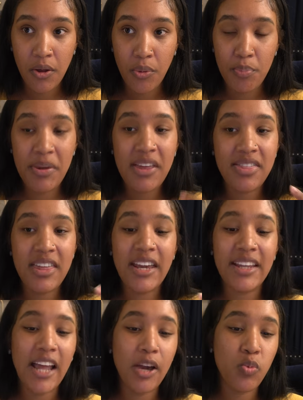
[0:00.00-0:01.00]
me
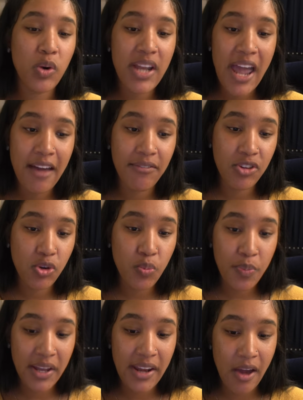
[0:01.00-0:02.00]
thinking like, what have you
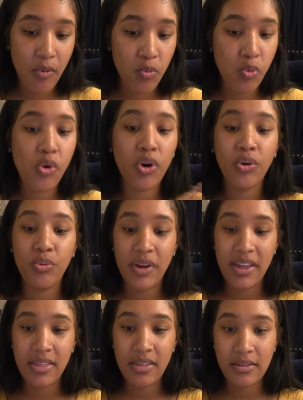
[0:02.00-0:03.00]
been at war
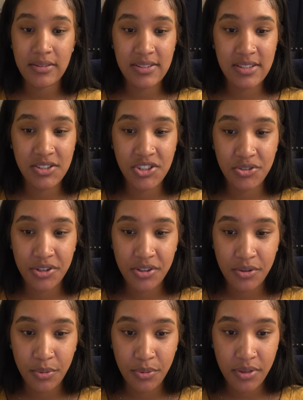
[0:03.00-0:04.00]
with since your
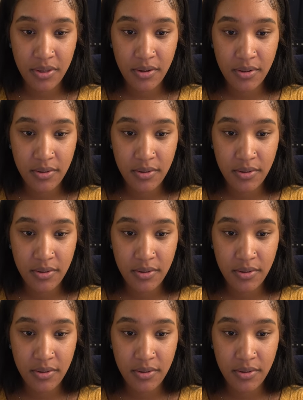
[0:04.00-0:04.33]
youth?